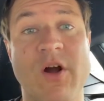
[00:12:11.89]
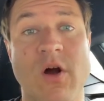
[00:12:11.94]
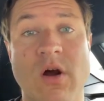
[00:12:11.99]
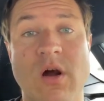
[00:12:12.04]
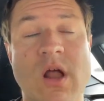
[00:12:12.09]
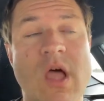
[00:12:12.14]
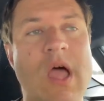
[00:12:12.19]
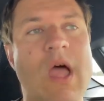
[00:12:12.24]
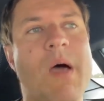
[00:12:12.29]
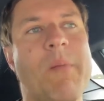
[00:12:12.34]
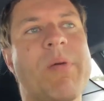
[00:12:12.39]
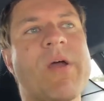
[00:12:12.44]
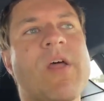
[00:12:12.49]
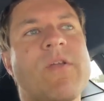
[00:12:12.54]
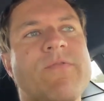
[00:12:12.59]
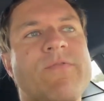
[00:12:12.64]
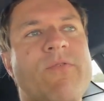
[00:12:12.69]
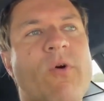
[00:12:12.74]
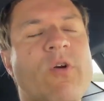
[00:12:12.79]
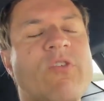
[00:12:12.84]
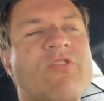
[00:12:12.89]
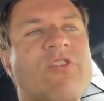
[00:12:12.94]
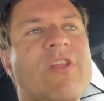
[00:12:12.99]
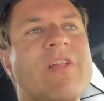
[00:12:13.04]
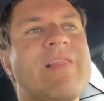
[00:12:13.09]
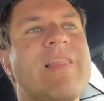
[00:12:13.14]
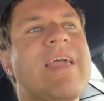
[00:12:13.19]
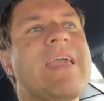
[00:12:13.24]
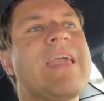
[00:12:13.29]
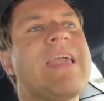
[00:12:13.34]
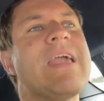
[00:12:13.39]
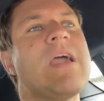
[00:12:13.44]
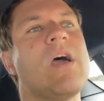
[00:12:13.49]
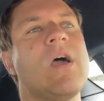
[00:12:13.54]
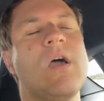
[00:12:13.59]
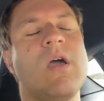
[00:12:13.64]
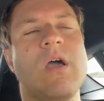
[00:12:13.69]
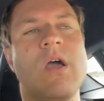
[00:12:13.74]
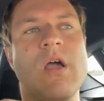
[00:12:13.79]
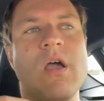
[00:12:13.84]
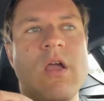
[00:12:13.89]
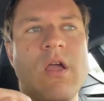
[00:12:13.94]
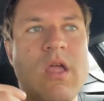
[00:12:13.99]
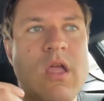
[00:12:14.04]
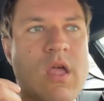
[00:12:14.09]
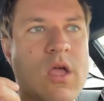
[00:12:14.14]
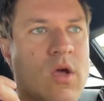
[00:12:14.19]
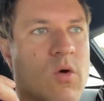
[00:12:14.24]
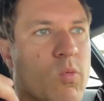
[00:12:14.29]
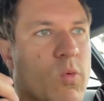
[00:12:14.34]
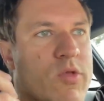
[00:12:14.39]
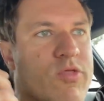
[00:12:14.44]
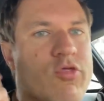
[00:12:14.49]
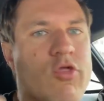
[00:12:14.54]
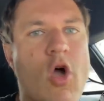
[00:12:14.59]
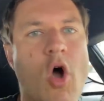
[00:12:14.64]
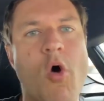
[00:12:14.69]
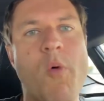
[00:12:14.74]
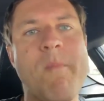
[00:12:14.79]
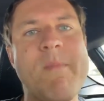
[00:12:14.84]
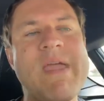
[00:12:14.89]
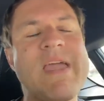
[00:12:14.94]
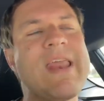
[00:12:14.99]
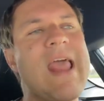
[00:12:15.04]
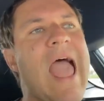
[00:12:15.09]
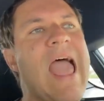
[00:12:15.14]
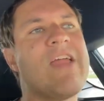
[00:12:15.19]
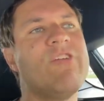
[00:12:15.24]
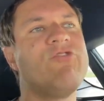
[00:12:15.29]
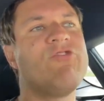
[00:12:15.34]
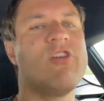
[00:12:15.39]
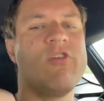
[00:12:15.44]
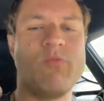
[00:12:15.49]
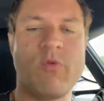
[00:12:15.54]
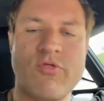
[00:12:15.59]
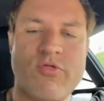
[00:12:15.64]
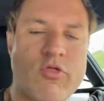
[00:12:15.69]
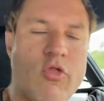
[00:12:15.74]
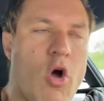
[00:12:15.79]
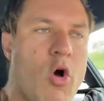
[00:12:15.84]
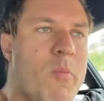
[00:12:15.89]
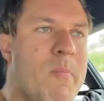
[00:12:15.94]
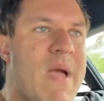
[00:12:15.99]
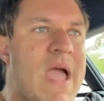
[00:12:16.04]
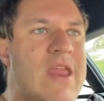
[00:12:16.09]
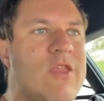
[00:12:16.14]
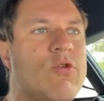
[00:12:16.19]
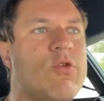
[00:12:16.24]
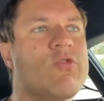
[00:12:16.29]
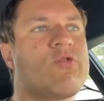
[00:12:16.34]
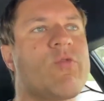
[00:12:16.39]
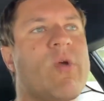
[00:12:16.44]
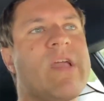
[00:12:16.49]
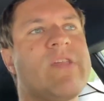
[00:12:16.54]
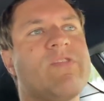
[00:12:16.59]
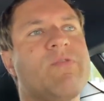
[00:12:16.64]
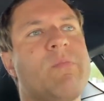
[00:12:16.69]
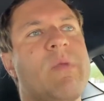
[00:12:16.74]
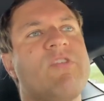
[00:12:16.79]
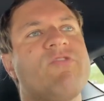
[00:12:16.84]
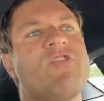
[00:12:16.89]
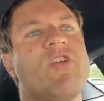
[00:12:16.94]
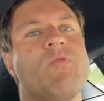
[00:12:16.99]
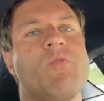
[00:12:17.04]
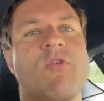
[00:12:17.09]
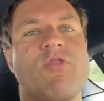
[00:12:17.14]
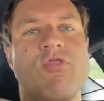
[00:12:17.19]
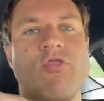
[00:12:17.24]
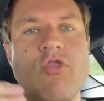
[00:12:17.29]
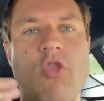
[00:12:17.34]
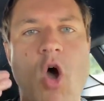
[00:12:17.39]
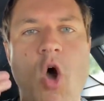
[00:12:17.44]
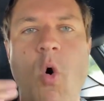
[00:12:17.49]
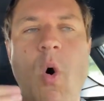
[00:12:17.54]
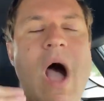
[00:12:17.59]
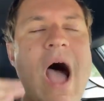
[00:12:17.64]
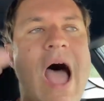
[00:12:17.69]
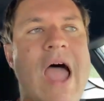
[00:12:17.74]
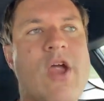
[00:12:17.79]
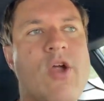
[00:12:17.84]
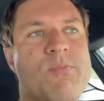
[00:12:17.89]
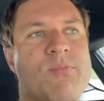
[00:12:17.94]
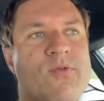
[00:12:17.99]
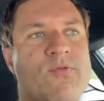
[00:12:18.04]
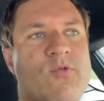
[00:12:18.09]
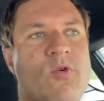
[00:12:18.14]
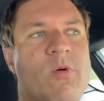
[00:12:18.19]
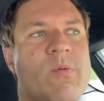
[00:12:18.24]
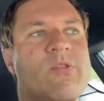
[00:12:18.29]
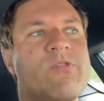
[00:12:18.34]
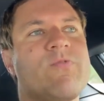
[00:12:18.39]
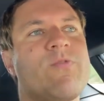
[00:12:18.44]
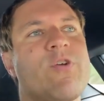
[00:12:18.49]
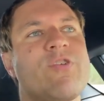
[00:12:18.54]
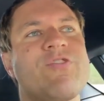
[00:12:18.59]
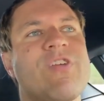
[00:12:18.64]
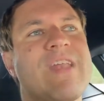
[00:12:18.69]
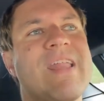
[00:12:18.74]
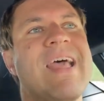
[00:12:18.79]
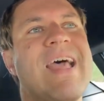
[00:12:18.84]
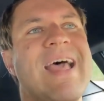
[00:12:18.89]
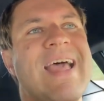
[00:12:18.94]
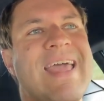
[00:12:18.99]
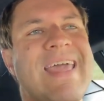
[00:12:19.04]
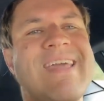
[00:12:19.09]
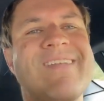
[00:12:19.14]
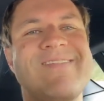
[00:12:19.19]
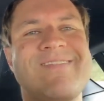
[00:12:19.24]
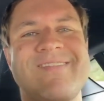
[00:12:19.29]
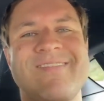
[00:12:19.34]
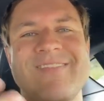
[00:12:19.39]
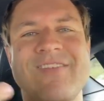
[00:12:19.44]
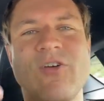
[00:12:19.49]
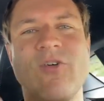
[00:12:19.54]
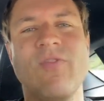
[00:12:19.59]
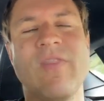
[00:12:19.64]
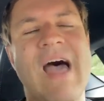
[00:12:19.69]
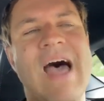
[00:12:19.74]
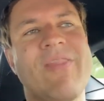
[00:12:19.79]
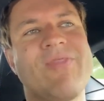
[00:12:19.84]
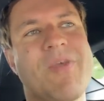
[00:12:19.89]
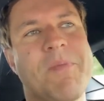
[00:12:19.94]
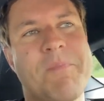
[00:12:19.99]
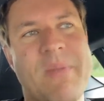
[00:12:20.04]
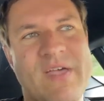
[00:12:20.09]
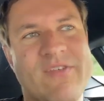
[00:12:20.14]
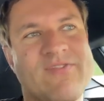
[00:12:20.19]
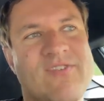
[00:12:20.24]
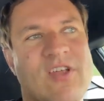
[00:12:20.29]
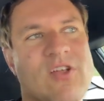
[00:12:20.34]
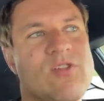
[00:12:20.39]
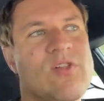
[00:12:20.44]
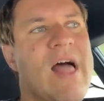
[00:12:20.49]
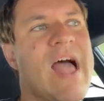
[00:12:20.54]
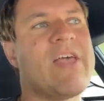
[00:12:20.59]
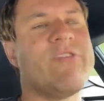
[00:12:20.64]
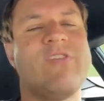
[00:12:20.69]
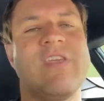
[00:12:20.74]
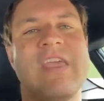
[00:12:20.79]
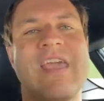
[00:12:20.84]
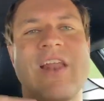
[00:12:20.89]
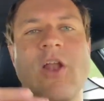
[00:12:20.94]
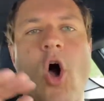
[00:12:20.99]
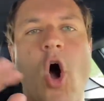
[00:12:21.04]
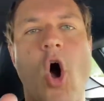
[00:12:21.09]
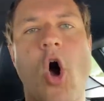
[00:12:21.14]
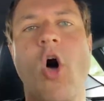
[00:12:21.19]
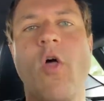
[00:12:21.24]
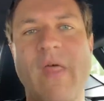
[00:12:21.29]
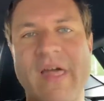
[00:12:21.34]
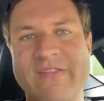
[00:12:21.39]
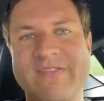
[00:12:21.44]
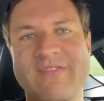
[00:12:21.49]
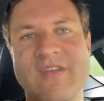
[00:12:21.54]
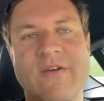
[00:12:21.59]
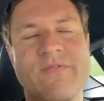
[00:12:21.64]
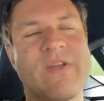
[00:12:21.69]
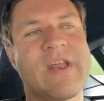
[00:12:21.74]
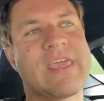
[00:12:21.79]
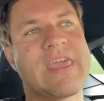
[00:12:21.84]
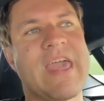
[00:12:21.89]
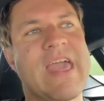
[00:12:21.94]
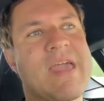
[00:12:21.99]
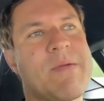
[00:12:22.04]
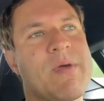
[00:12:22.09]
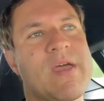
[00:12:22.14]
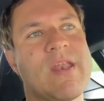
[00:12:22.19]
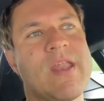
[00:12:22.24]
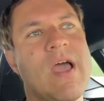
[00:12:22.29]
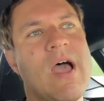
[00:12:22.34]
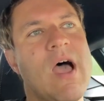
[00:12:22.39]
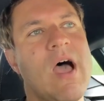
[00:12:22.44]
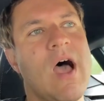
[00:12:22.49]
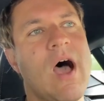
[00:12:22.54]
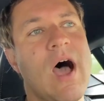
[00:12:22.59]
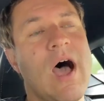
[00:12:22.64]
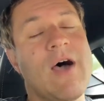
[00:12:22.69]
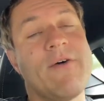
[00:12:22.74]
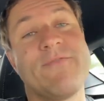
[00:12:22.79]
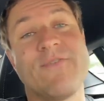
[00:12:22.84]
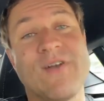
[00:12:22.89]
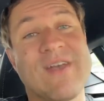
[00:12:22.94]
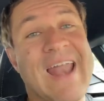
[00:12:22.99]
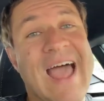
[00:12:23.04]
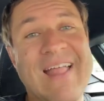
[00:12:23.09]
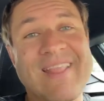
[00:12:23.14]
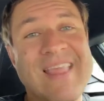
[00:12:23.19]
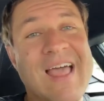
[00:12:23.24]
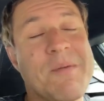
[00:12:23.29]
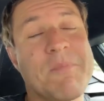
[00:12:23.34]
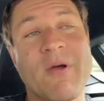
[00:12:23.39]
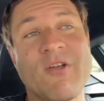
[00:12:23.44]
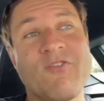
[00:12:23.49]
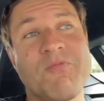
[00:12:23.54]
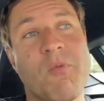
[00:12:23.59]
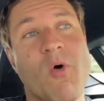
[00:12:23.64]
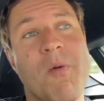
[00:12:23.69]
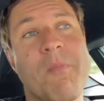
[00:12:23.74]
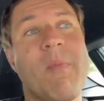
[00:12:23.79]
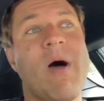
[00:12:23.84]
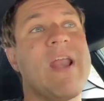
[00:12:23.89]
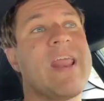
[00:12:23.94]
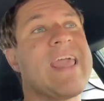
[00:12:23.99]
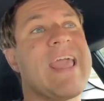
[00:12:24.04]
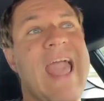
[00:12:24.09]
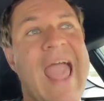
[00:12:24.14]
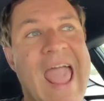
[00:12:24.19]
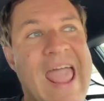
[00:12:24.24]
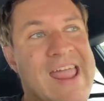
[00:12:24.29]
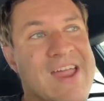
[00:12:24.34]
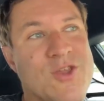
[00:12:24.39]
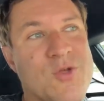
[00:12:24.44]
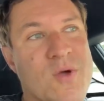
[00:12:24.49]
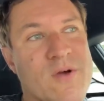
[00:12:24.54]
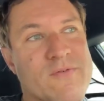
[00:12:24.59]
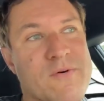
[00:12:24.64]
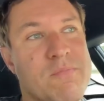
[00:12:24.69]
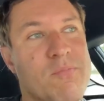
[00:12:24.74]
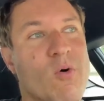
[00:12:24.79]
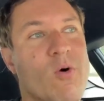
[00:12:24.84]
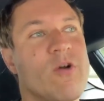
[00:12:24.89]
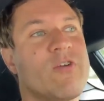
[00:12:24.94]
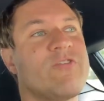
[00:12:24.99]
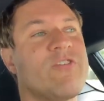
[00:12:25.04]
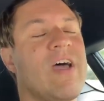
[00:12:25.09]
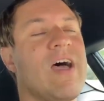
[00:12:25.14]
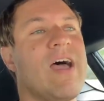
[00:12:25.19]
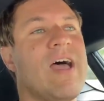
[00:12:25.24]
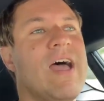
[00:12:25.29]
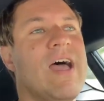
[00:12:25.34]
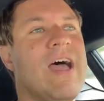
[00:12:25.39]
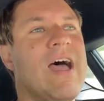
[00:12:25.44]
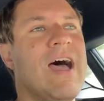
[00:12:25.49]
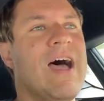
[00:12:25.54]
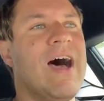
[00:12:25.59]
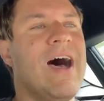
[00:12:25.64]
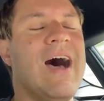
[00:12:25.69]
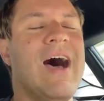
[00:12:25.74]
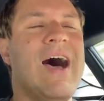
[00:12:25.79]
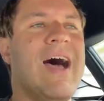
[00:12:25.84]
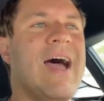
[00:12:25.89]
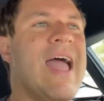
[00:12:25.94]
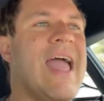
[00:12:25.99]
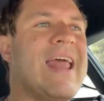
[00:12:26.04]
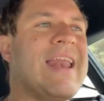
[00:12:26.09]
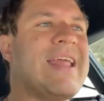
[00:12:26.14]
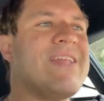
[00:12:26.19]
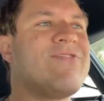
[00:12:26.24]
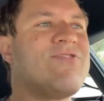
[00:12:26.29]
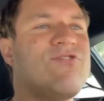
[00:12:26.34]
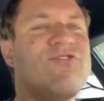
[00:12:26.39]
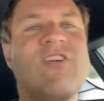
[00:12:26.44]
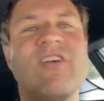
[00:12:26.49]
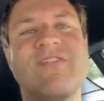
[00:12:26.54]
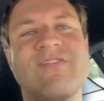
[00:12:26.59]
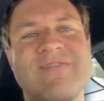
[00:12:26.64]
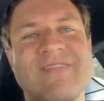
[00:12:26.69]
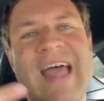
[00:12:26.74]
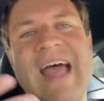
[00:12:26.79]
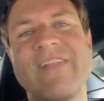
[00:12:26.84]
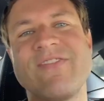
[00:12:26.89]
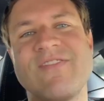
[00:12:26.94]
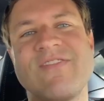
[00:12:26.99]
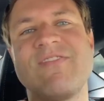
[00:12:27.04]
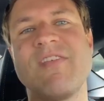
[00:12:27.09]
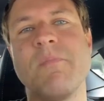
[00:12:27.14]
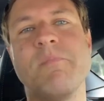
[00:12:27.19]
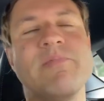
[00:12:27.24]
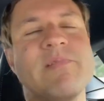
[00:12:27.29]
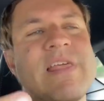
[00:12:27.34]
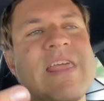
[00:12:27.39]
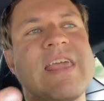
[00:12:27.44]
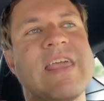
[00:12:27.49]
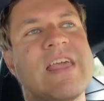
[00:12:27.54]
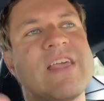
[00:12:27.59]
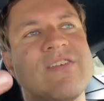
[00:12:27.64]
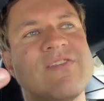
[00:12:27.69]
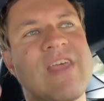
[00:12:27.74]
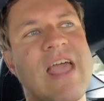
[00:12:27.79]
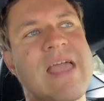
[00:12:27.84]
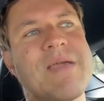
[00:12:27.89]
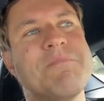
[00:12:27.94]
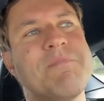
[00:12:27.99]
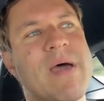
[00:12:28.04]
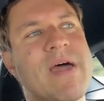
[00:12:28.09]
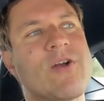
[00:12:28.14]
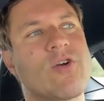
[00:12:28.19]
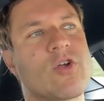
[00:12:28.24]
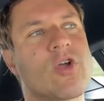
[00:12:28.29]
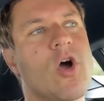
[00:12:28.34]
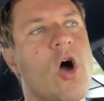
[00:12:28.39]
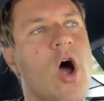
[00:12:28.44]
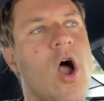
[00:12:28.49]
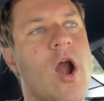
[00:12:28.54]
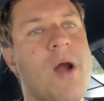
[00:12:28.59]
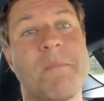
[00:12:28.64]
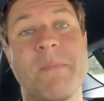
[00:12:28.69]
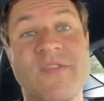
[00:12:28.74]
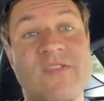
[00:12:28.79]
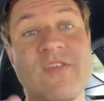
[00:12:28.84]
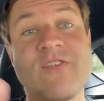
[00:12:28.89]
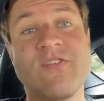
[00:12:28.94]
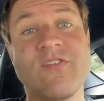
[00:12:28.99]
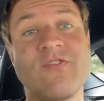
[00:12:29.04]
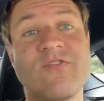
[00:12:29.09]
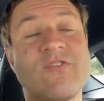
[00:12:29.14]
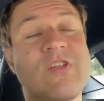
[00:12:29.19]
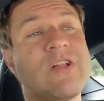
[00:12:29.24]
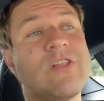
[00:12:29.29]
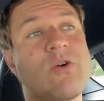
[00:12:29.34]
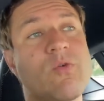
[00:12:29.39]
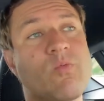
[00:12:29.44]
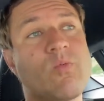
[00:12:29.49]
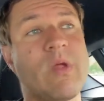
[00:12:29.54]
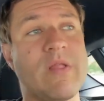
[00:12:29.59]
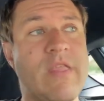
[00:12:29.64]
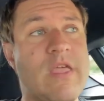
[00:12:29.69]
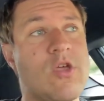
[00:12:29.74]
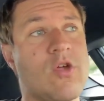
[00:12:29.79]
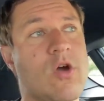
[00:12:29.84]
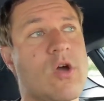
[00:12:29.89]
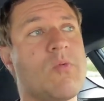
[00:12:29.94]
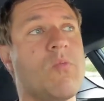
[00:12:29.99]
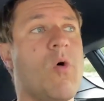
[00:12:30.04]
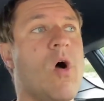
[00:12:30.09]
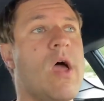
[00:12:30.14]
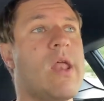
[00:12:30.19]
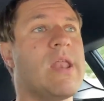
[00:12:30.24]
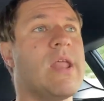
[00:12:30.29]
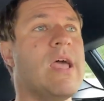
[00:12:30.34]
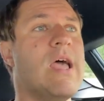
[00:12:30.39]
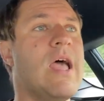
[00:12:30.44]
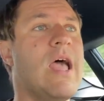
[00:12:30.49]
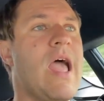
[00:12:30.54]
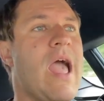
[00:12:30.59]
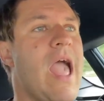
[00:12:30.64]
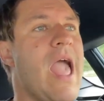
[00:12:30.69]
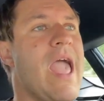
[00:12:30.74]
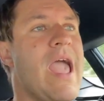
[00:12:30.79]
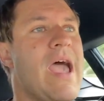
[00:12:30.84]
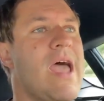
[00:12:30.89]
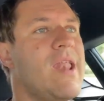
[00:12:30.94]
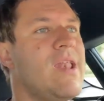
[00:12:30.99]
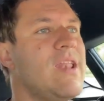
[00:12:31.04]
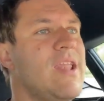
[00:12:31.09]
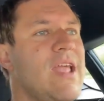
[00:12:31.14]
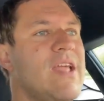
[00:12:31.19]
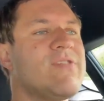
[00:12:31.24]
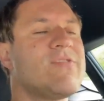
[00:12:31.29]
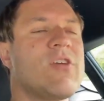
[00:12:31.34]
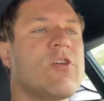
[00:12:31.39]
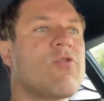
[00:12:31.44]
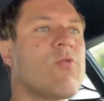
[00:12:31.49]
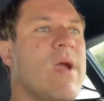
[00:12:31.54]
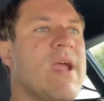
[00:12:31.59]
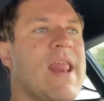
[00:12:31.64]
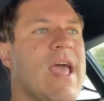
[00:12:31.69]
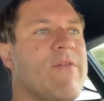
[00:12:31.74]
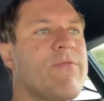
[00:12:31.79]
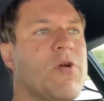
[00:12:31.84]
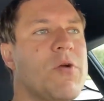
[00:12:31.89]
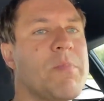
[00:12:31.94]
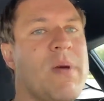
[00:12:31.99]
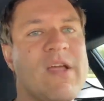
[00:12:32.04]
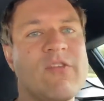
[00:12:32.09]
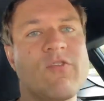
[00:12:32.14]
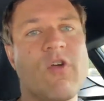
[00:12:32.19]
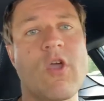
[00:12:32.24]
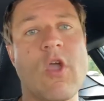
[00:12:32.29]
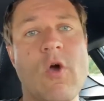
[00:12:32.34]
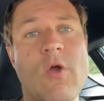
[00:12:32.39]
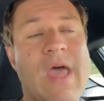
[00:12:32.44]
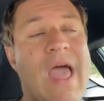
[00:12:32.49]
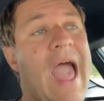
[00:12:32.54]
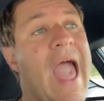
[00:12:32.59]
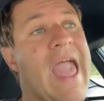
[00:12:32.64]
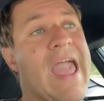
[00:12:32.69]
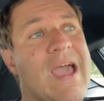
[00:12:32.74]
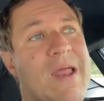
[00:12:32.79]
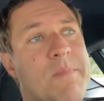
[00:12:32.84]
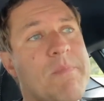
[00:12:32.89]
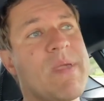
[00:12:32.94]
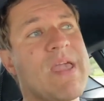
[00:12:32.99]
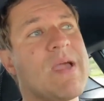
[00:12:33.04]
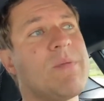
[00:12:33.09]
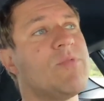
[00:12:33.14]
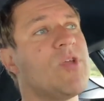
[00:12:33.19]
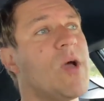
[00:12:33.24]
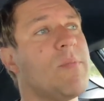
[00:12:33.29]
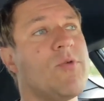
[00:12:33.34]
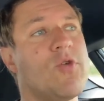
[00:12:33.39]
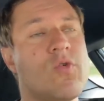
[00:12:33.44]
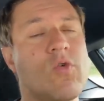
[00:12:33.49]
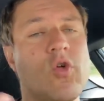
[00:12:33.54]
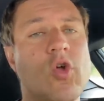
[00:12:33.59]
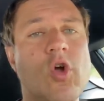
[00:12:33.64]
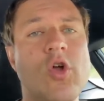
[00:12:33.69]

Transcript: But unfortunately, with no mid-engine, with no manual transmission, with no higher performance version, it's still not the best in class. You can get all that stuff in a Cayman for not that much more money, and you have a Porsche, and it's just, that simply is a better car. But this is still a really good one, and it's a great effort by Toyota and BMW.